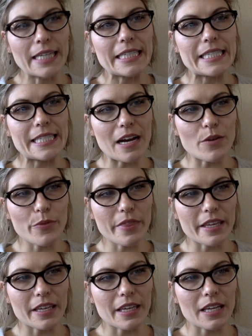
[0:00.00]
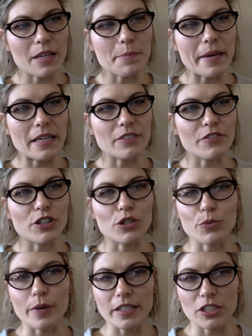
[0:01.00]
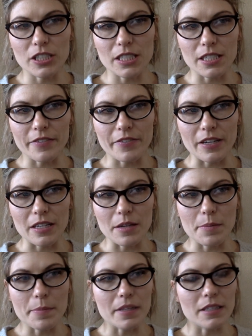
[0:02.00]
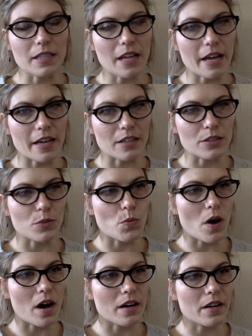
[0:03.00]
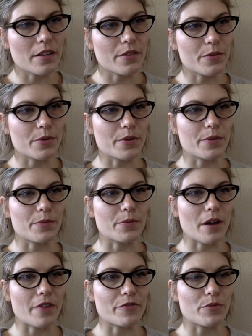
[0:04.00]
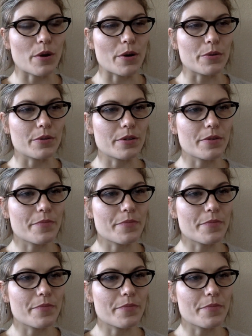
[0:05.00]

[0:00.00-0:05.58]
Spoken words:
Sound thinking makes for gracious living, but liars walk through a rough road.